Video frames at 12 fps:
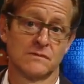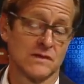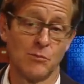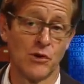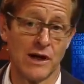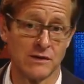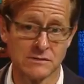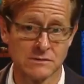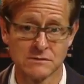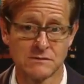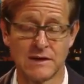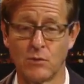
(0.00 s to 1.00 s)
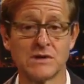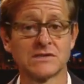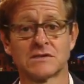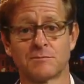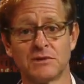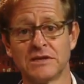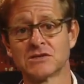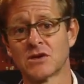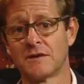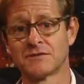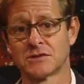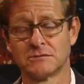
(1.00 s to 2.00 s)
someone else that wasn't a
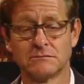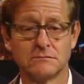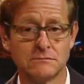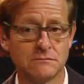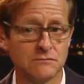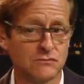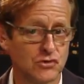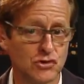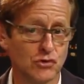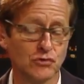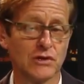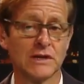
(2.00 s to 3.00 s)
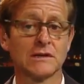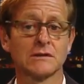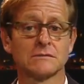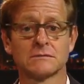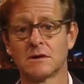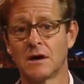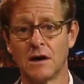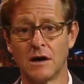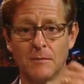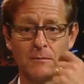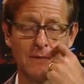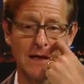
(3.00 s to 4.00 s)
police officer. Do you think?
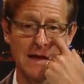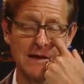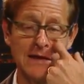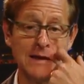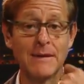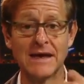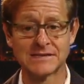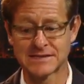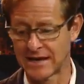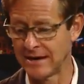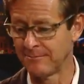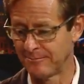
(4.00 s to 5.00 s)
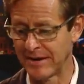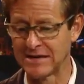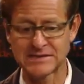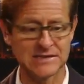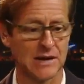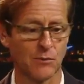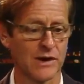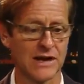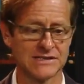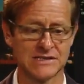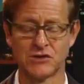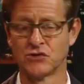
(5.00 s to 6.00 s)
Um, and he may say, based on
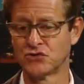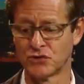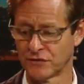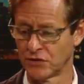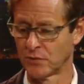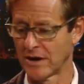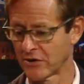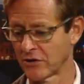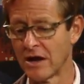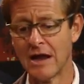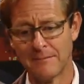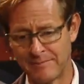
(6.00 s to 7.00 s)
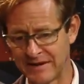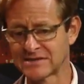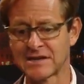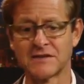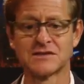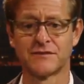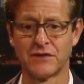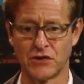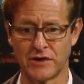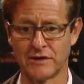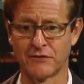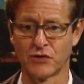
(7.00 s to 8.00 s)
what I see her juvenile record, based on the
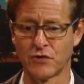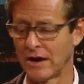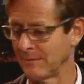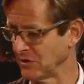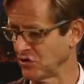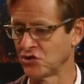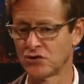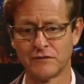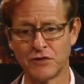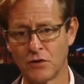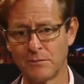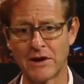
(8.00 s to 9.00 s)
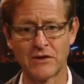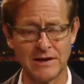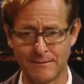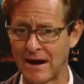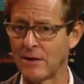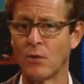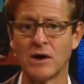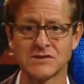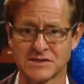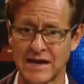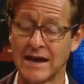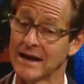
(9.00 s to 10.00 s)
severity of her crime, that she should have known better. He might
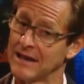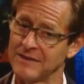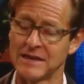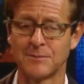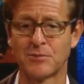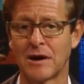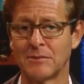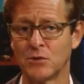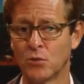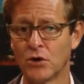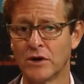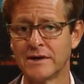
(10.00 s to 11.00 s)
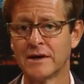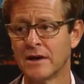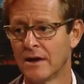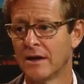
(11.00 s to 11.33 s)
well say, and I think he probably would,